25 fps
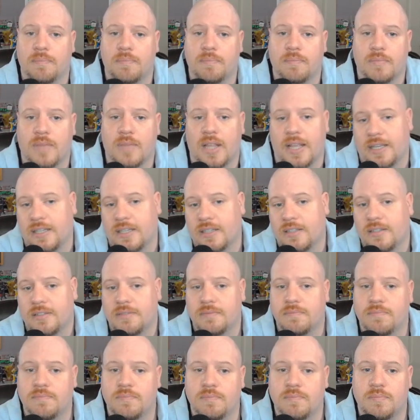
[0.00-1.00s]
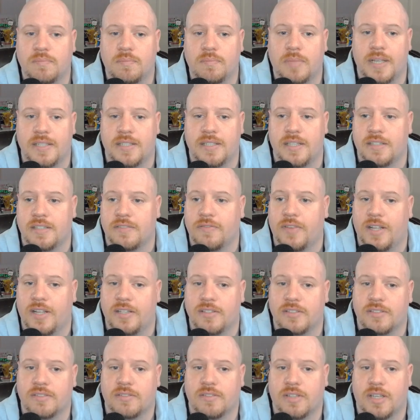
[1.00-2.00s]
Like PlayStation
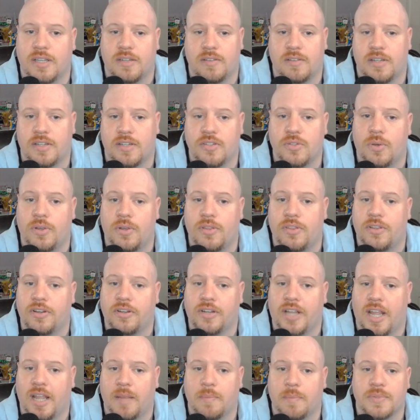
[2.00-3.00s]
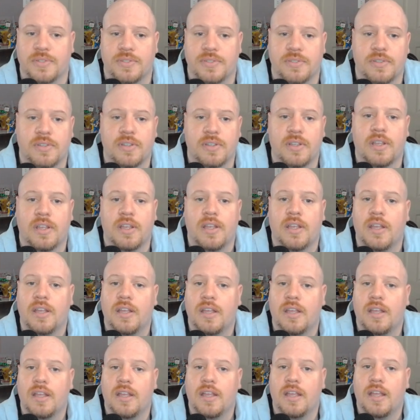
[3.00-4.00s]
fans can enjoy their games.
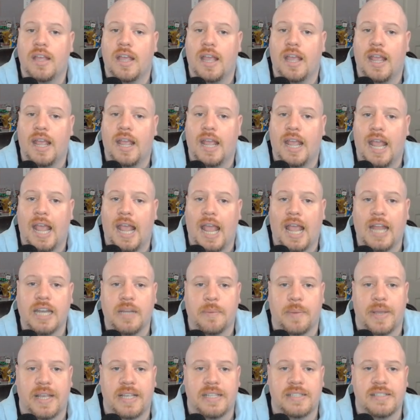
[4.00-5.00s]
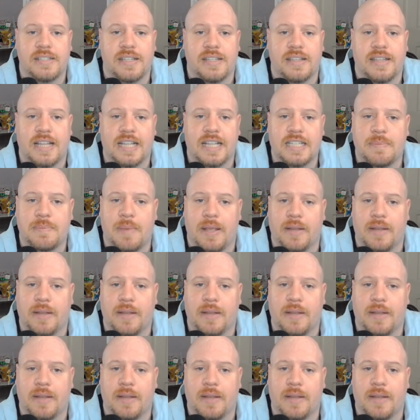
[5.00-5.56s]
Anyways, that's my